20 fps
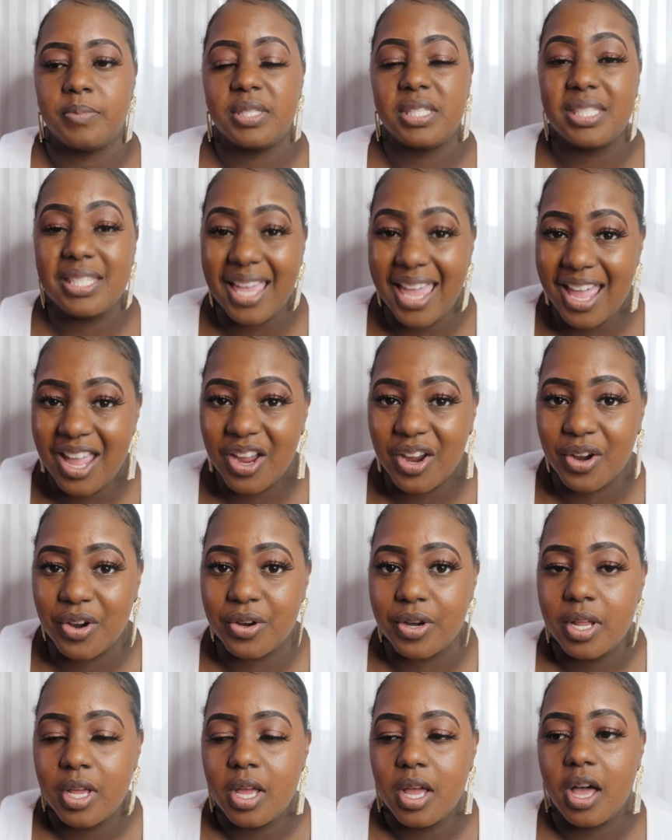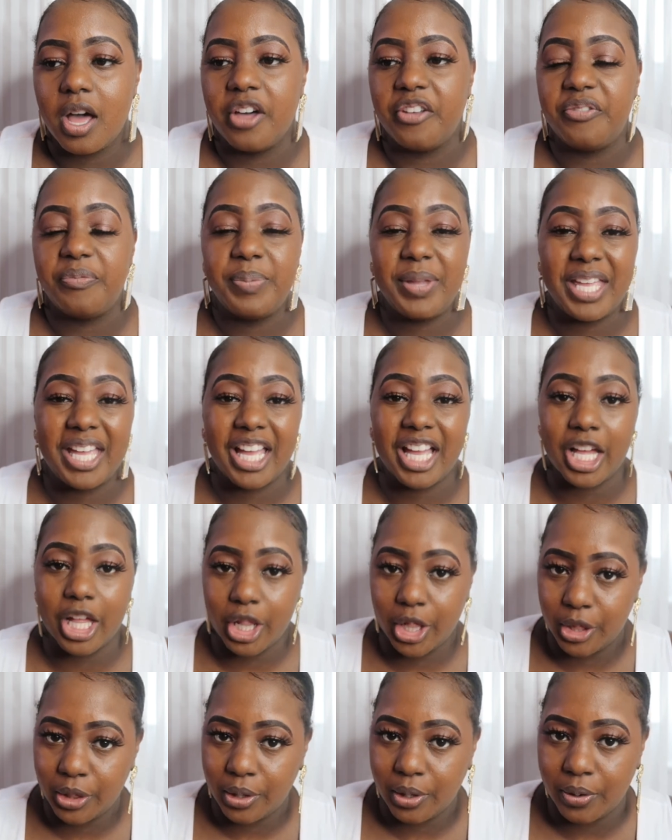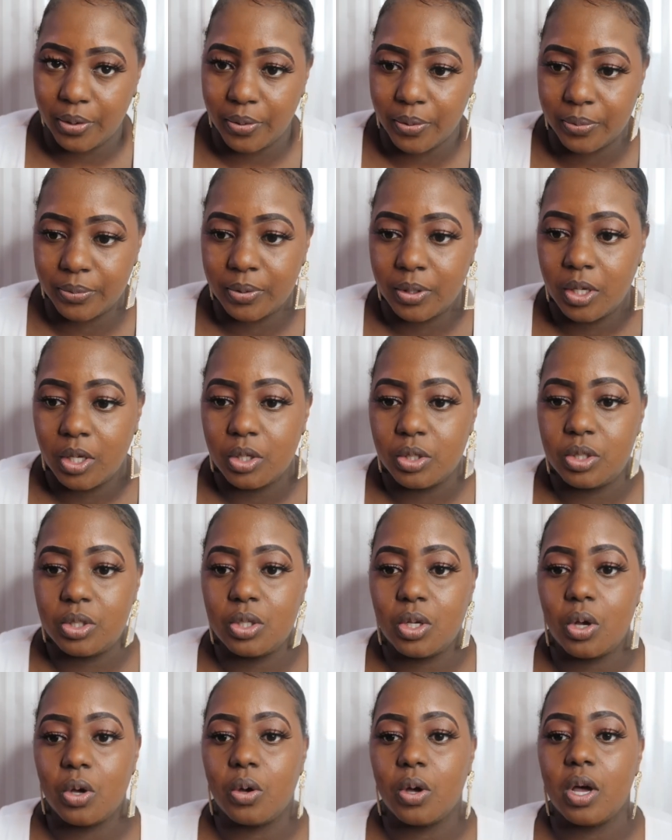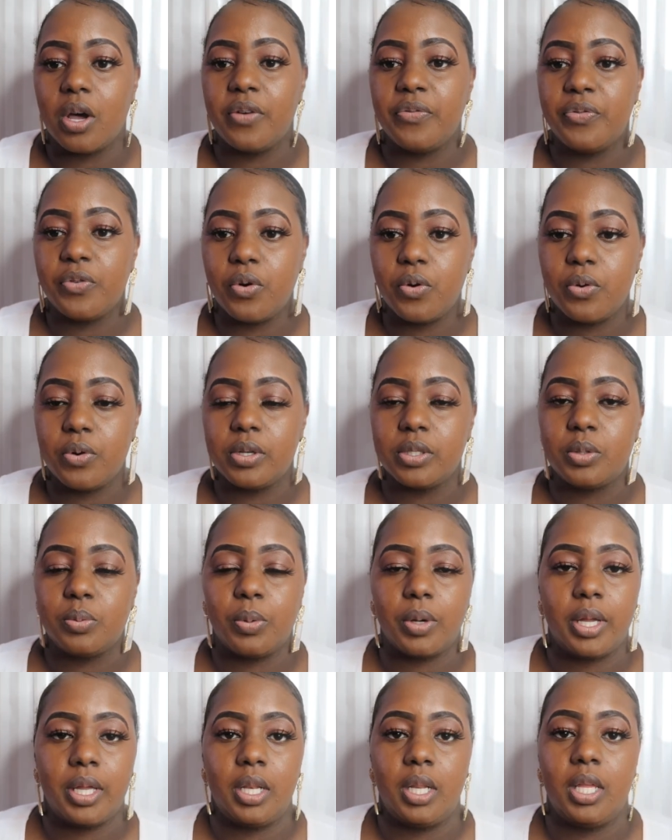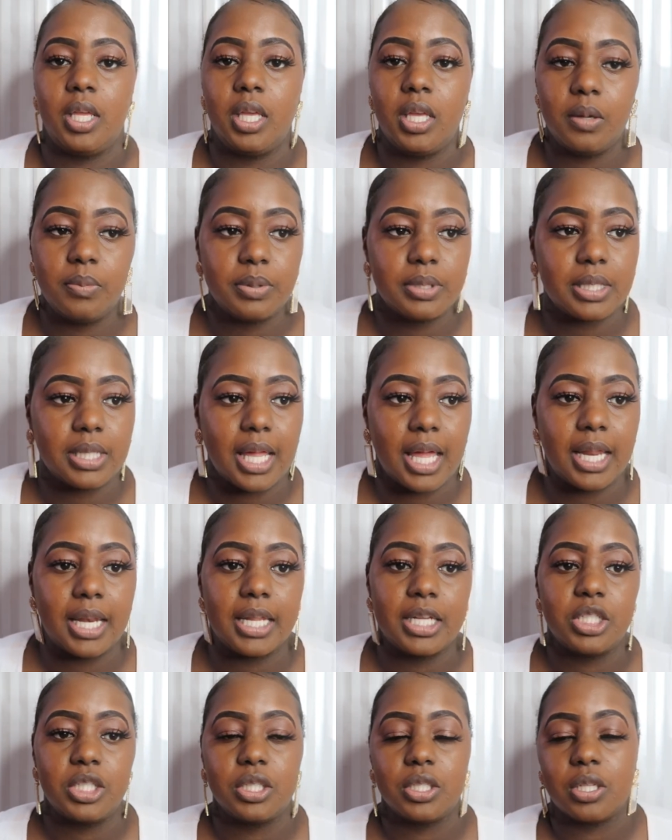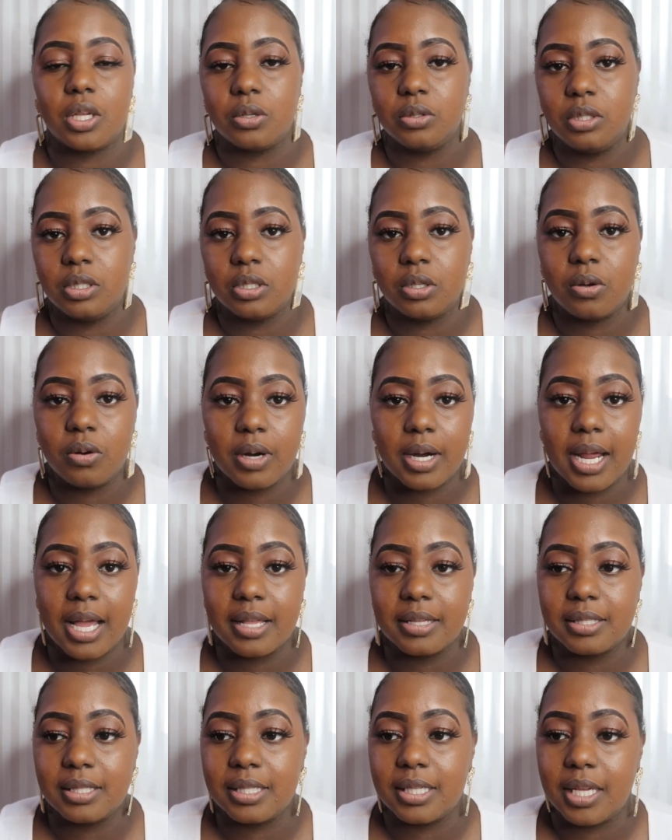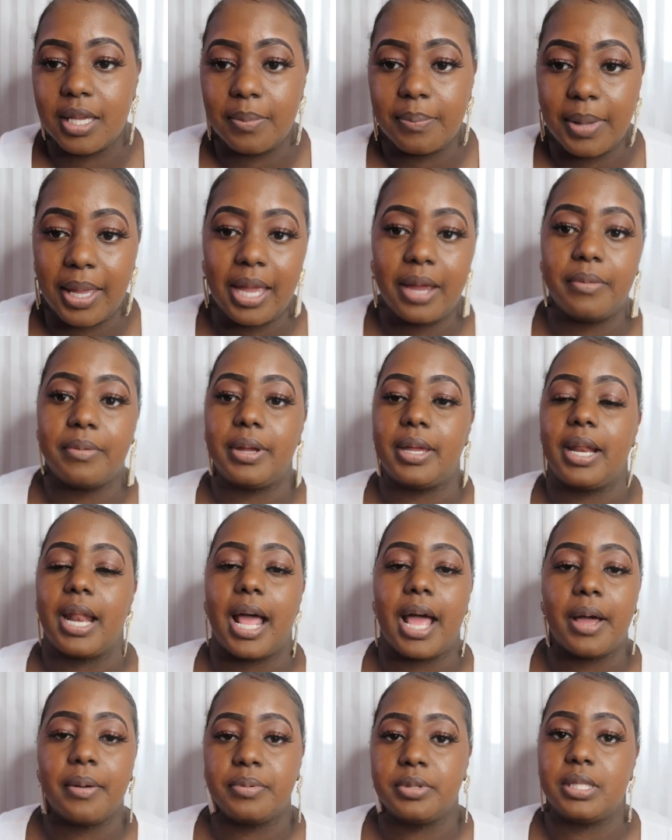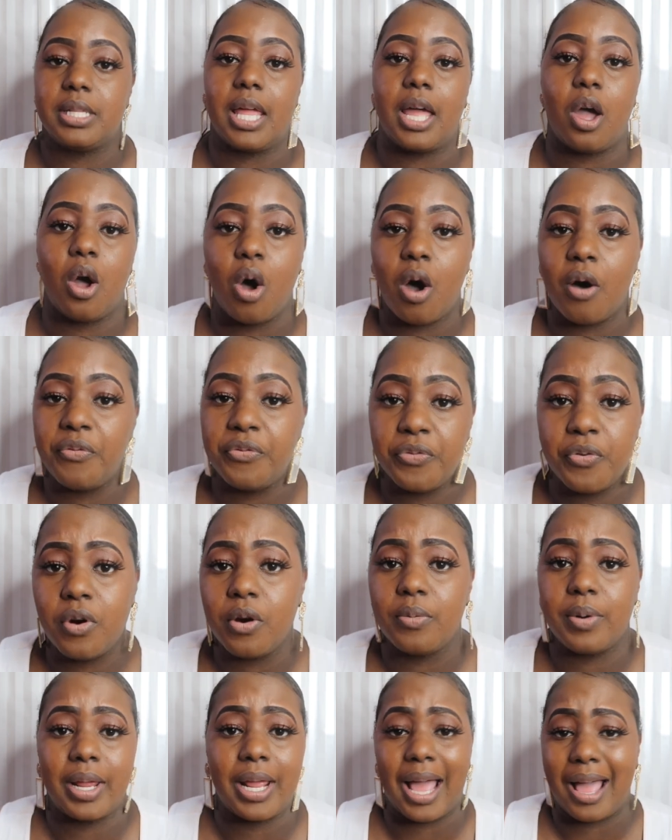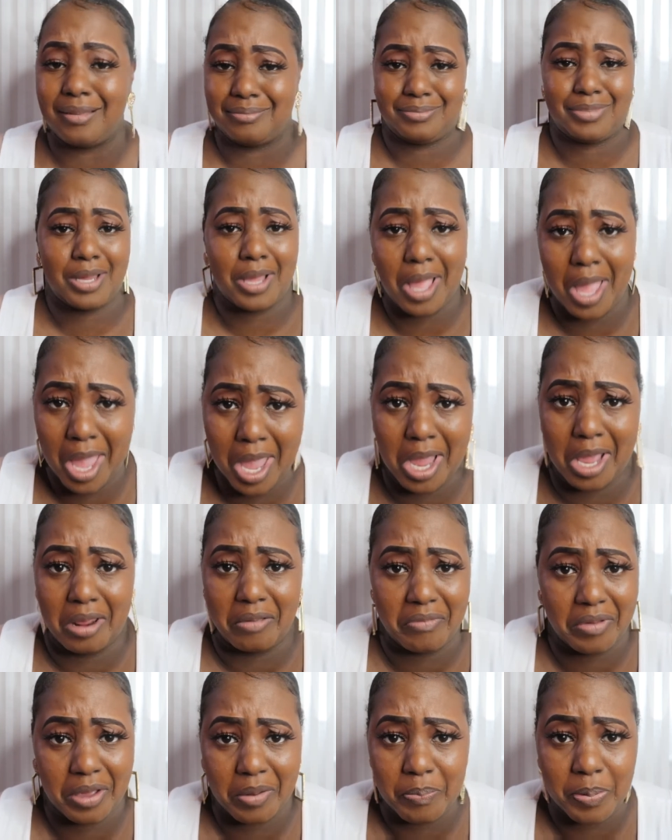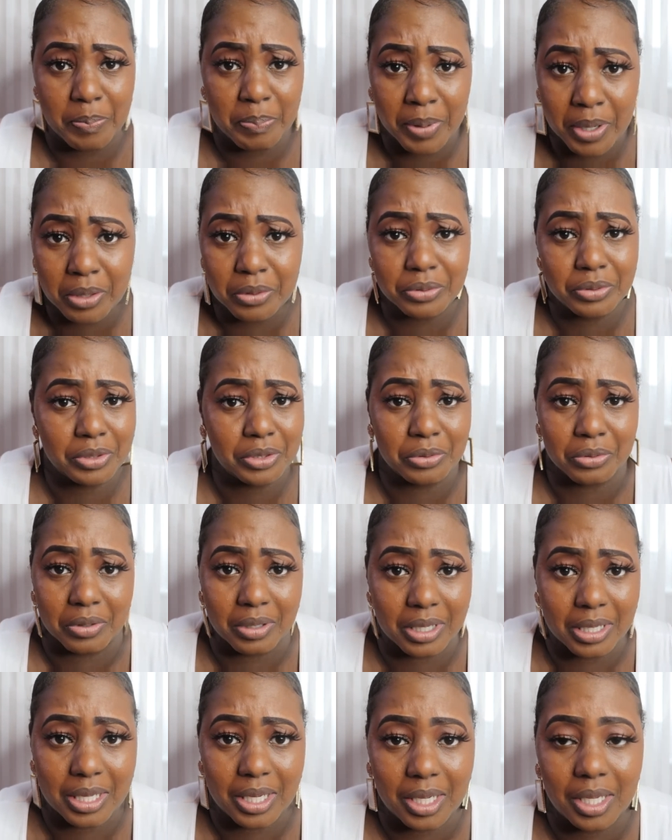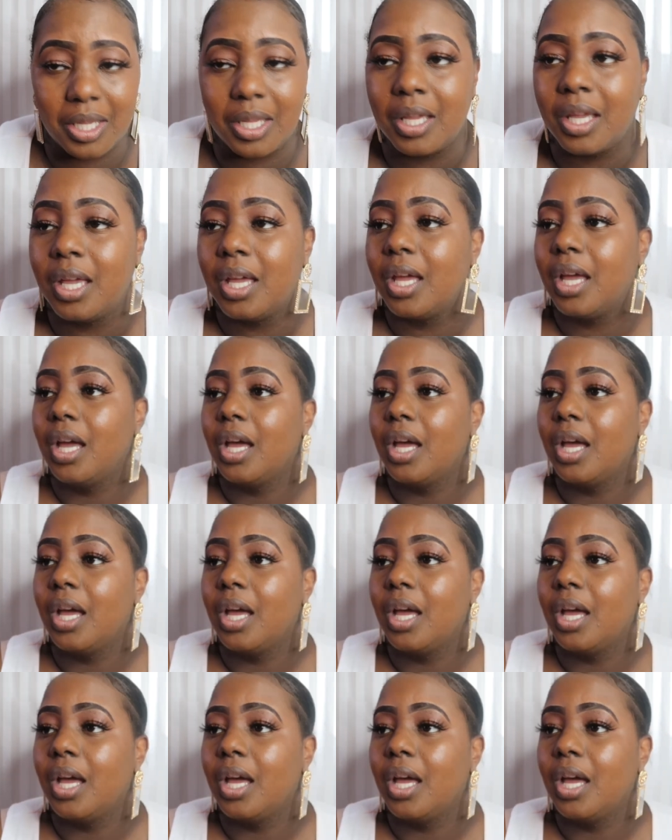scared of being alone. So of course, when he was like, let's just go to the courthouse and get married, I was like, all for it. I ain't even get proposed to, honey.